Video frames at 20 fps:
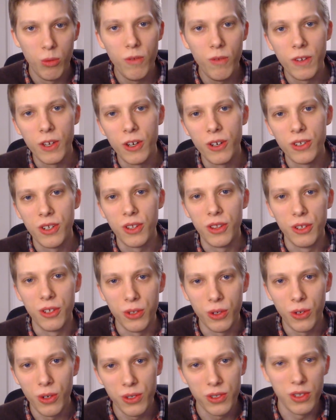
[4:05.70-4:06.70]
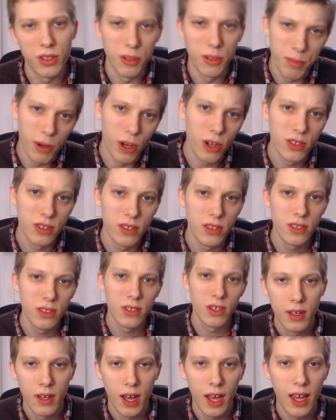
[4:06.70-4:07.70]
Moving on to the doors and the
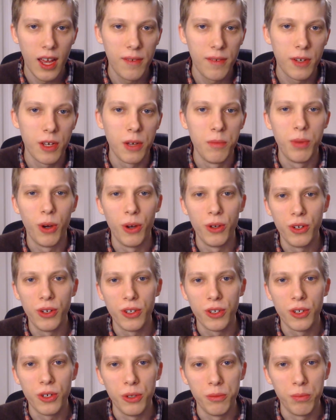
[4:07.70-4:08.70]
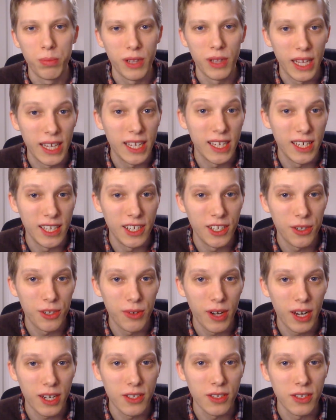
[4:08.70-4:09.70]
boxes, I have a component called player
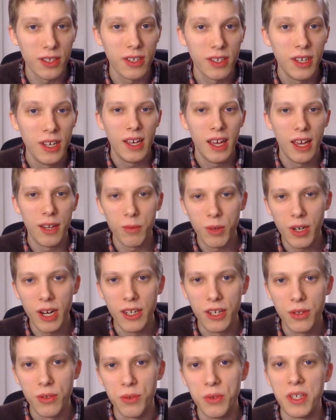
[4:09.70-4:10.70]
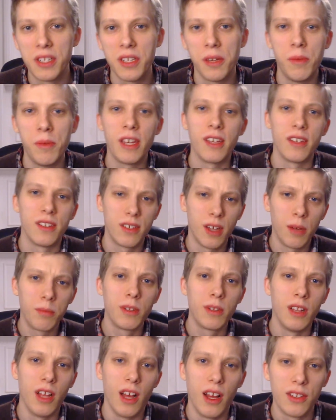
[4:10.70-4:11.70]
interaction, and what I do is I make a
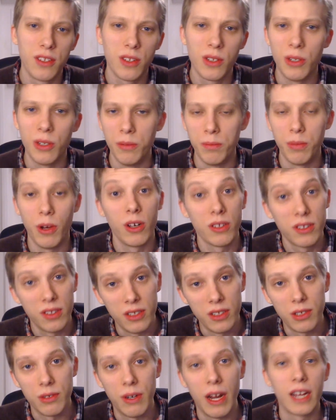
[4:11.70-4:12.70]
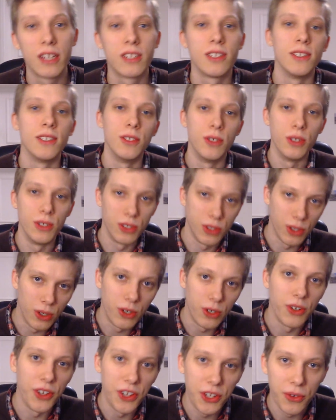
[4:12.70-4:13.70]
subclass called box interaction or
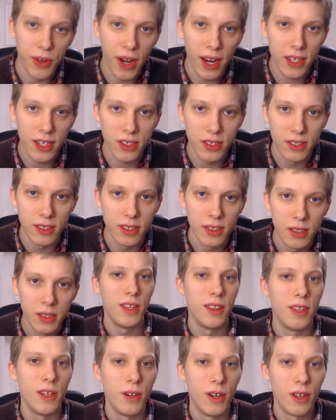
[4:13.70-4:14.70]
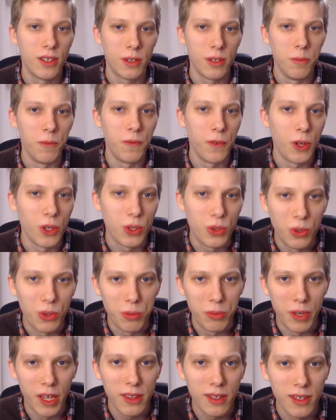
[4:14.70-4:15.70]
door interaction. Then there are some virtual
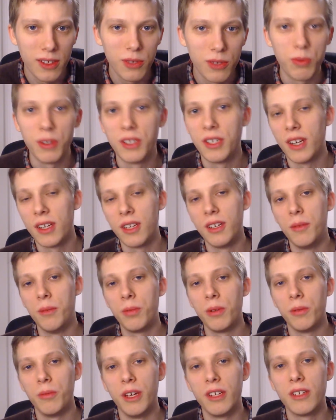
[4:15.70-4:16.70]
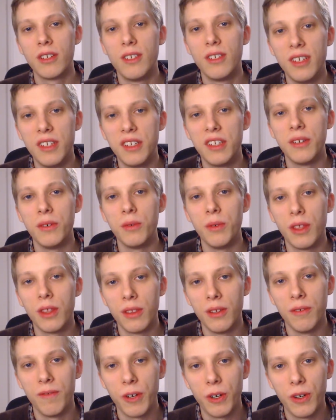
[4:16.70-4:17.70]
methods which I can implement to deal
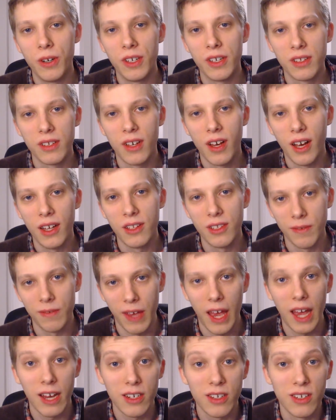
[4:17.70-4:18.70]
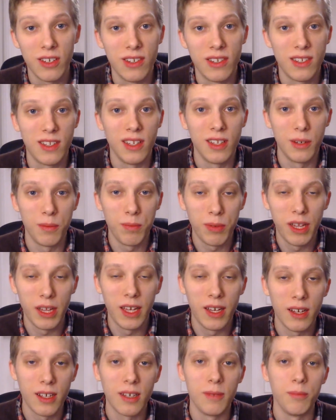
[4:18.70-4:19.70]
with the various kinds of actions that a
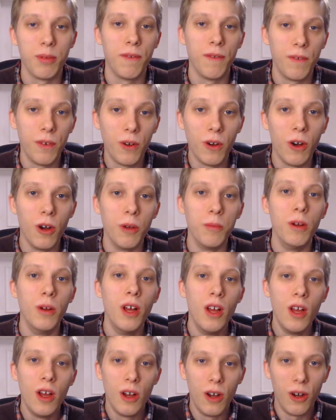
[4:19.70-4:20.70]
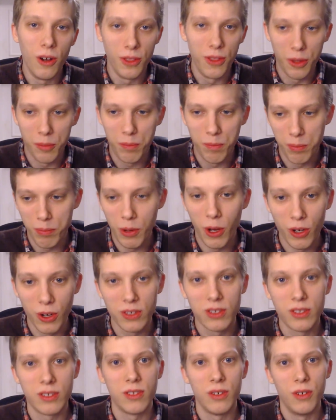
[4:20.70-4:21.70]
player can perform on the
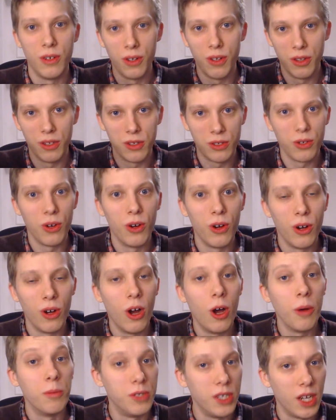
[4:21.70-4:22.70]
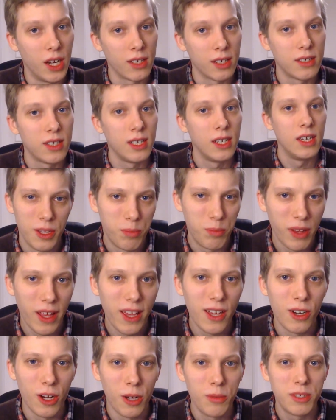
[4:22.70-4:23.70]
box or the door object. The
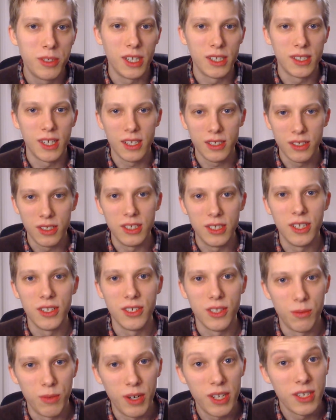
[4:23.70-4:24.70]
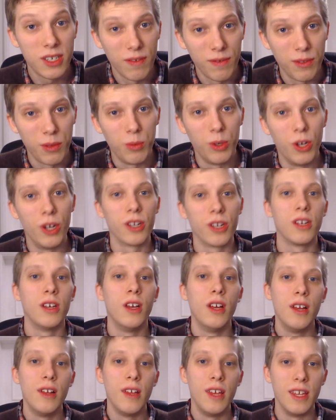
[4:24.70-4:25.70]
player object actually does the rest of the work
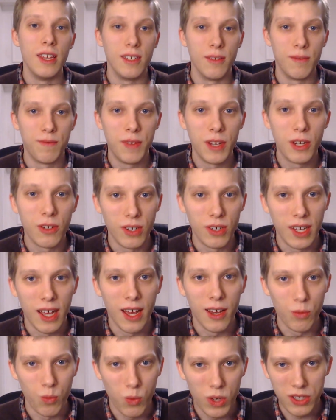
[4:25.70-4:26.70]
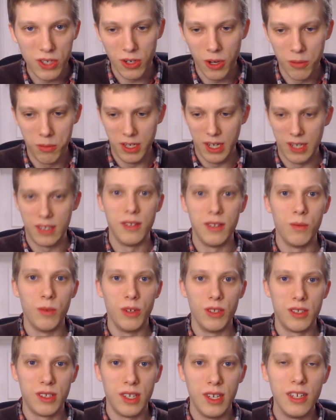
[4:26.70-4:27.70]
in figuring out which object it
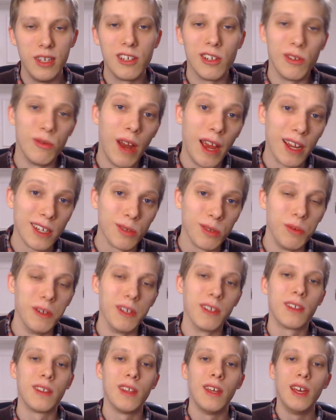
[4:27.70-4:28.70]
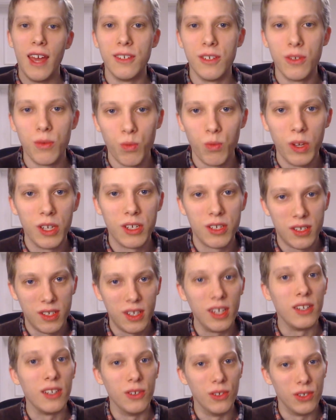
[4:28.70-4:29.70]
wants to interact with and which
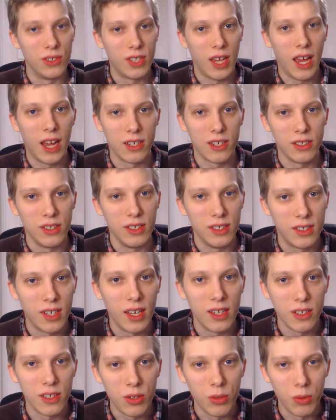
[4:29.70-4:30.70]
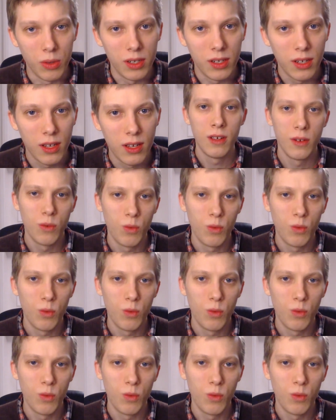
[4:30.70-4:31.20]
signals to actually send to it.